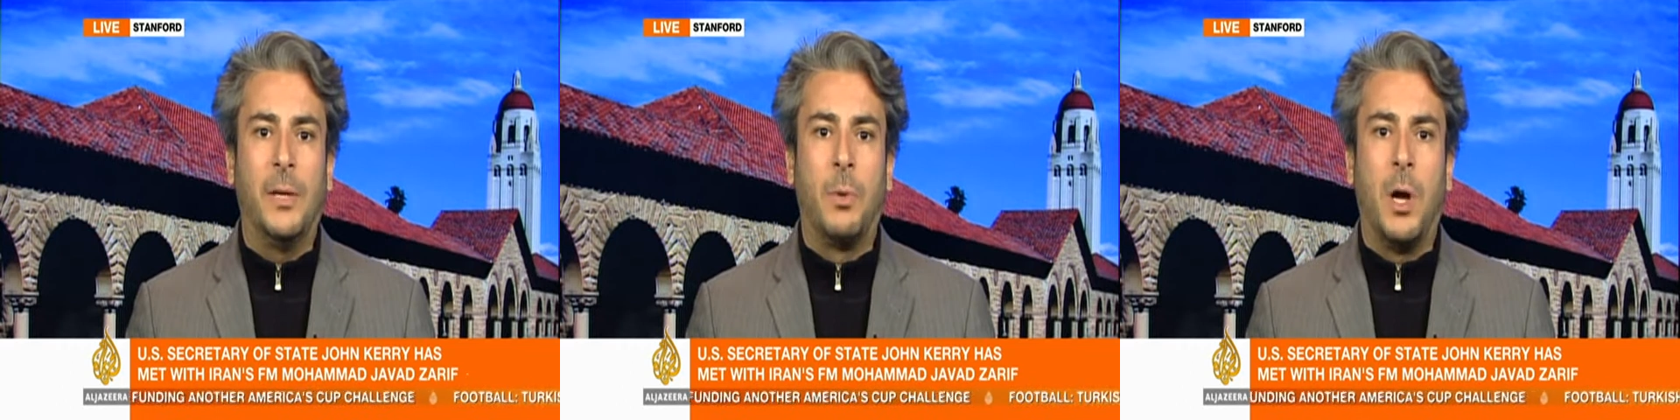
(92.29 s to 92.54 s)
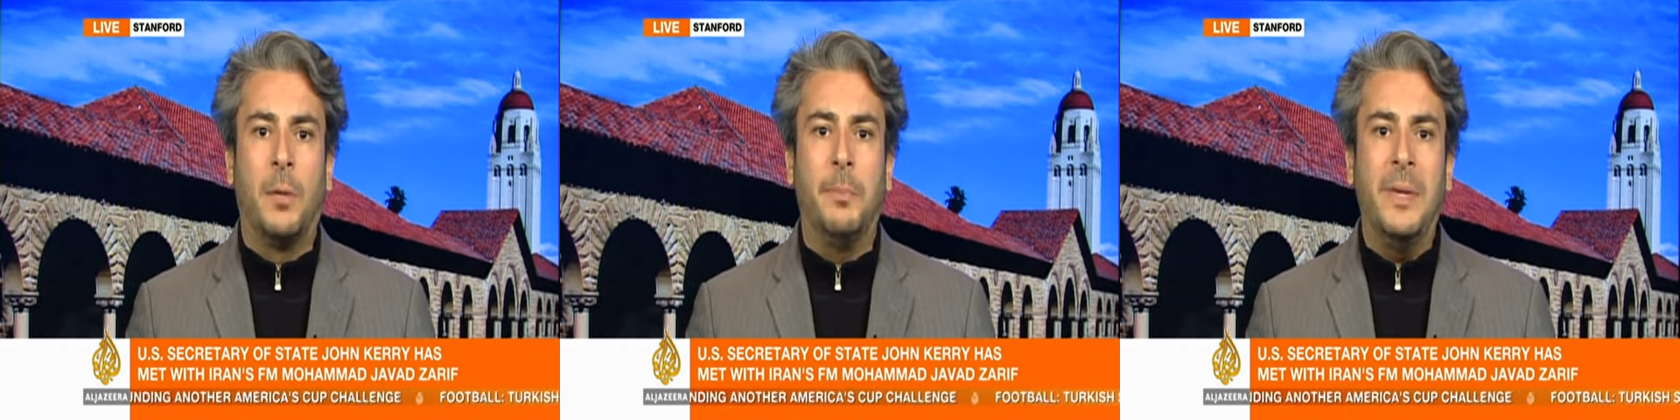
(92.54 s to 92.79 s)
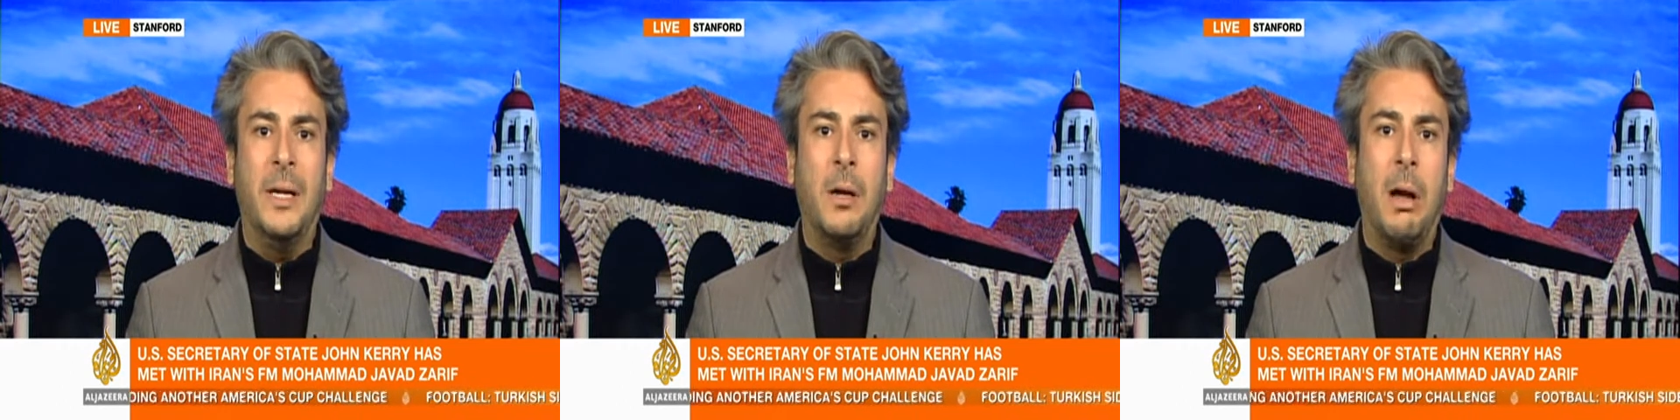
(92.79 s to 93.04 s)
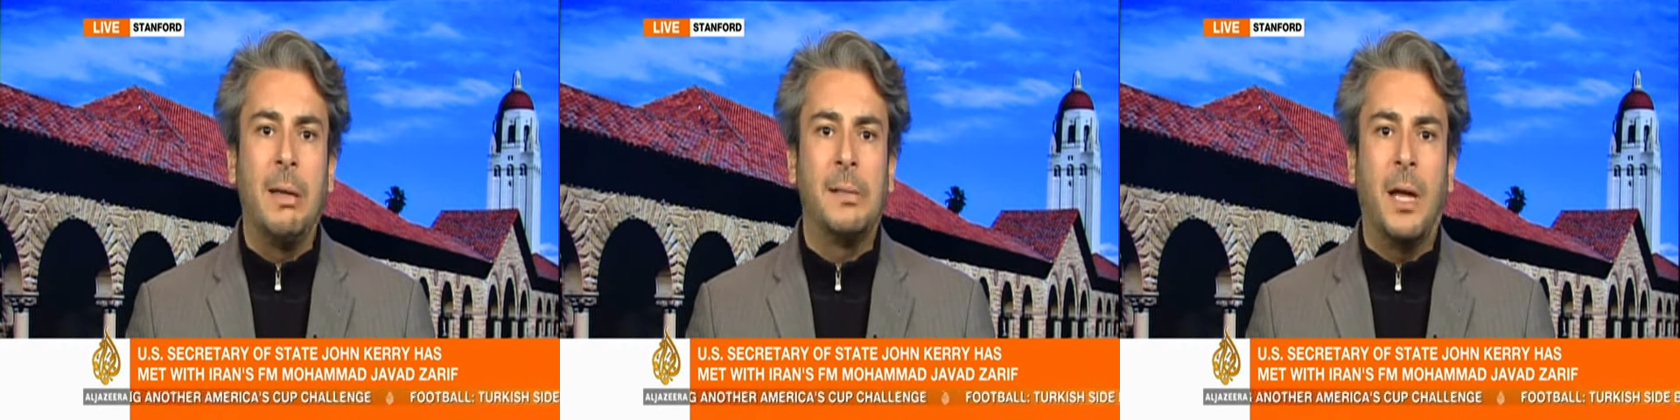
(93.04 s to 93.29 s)
Iran
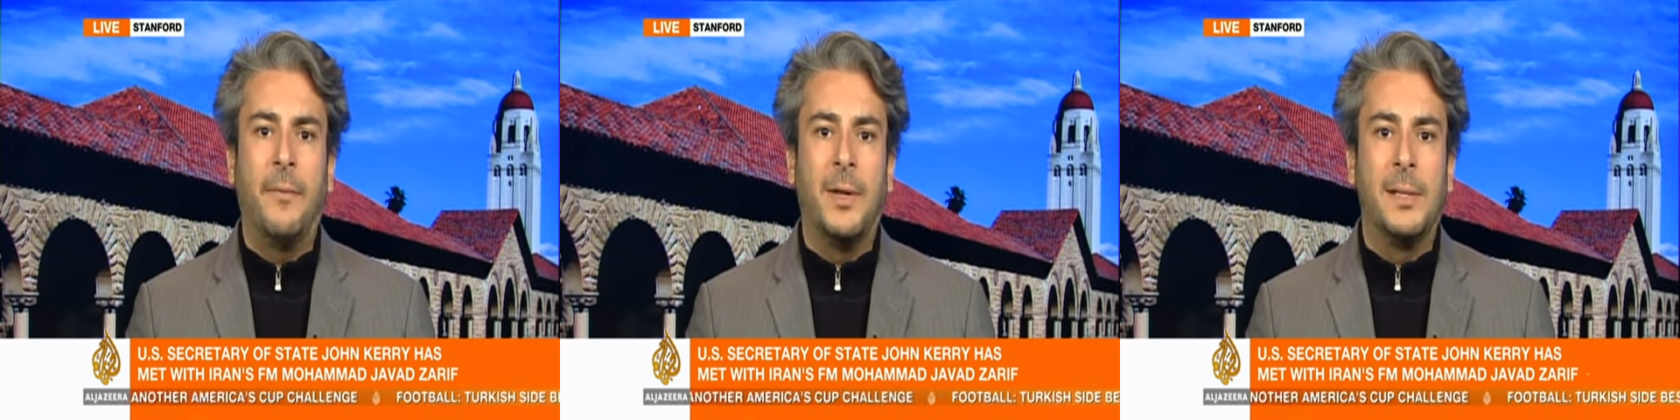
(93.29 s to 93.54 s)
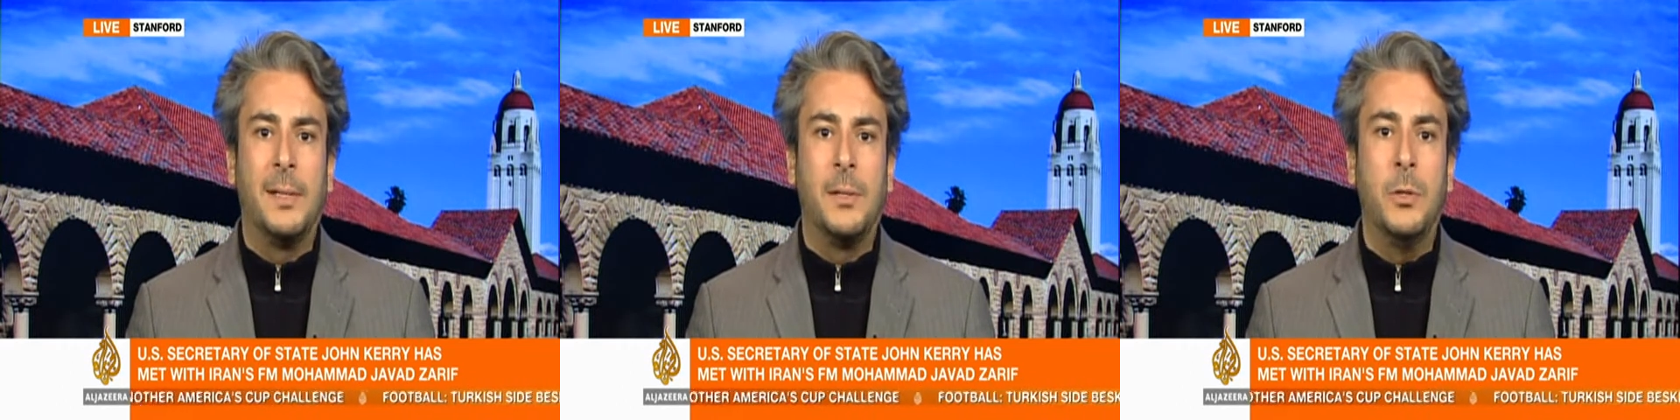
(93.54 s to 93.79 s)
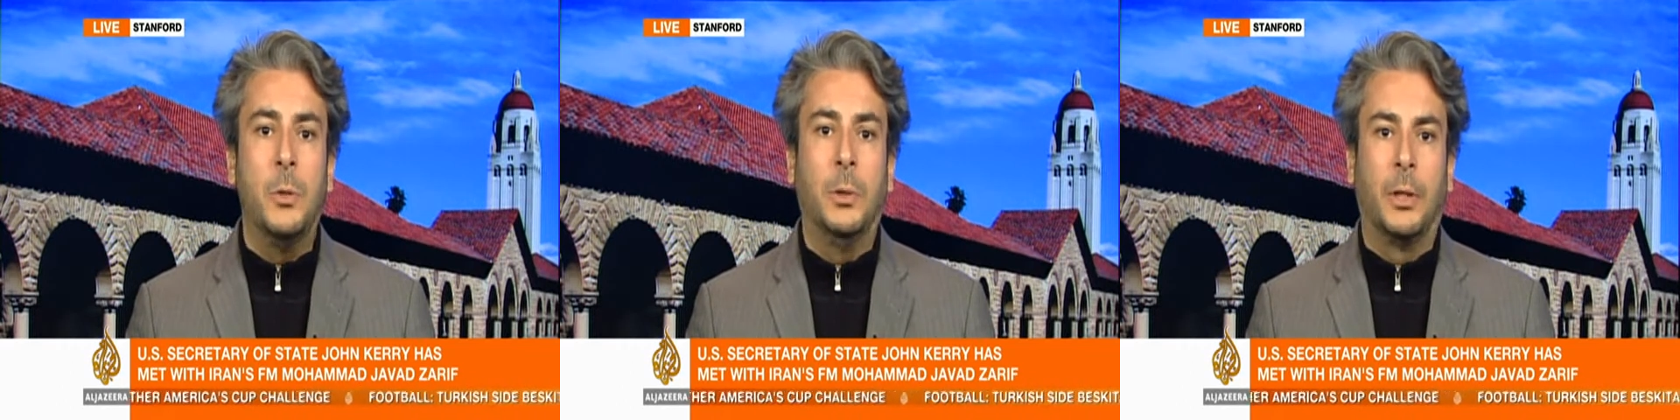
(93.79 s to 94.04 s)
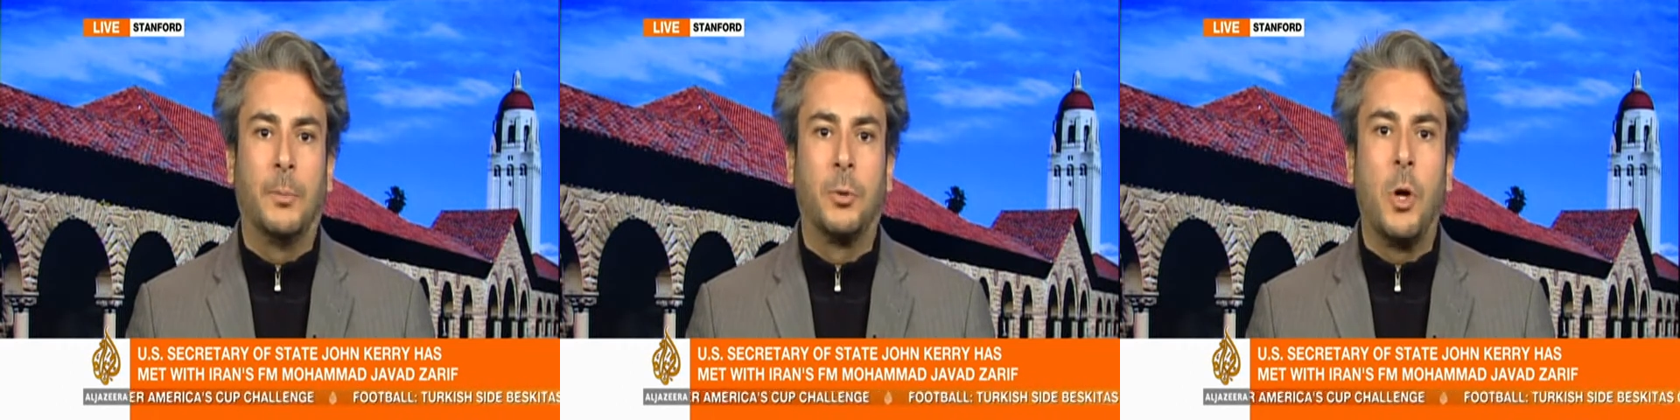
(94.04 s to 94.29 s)
because of its
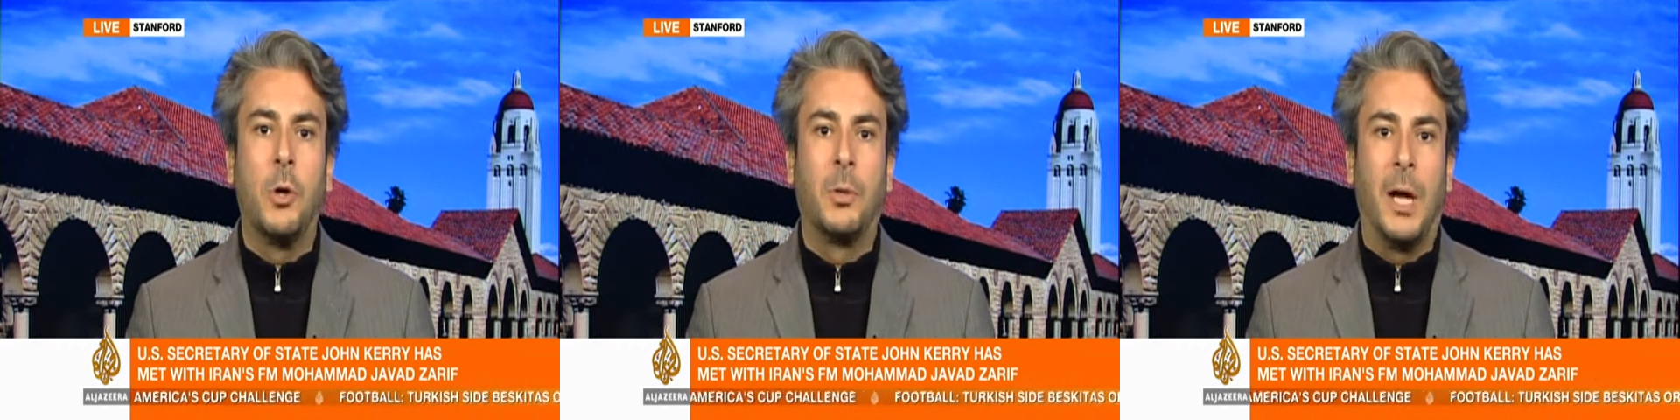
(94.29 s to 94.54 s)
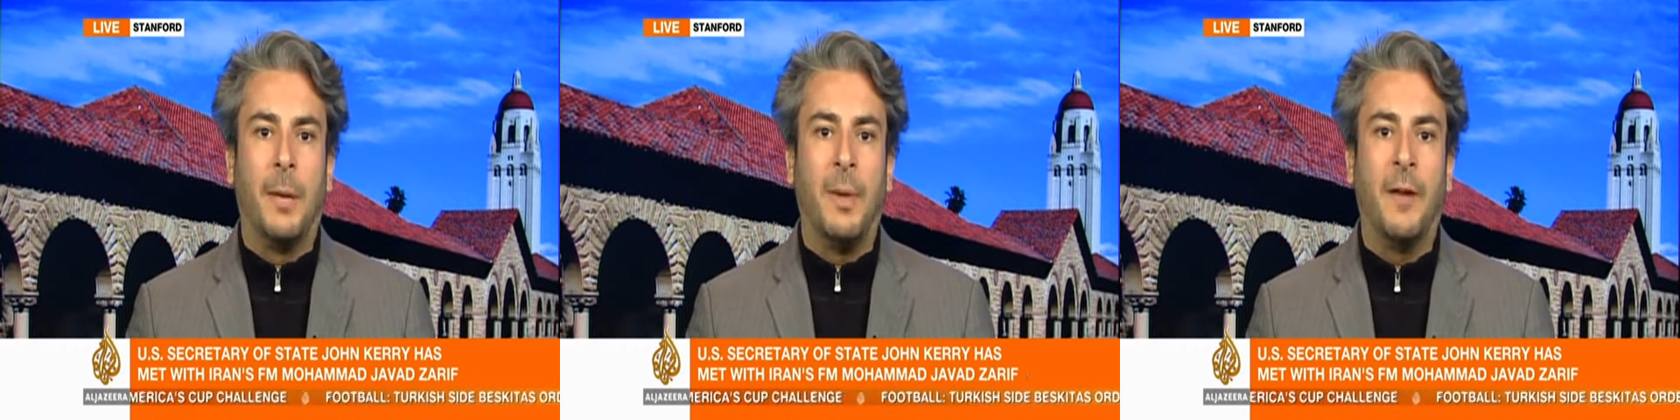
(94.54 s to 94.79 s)
nuclear program,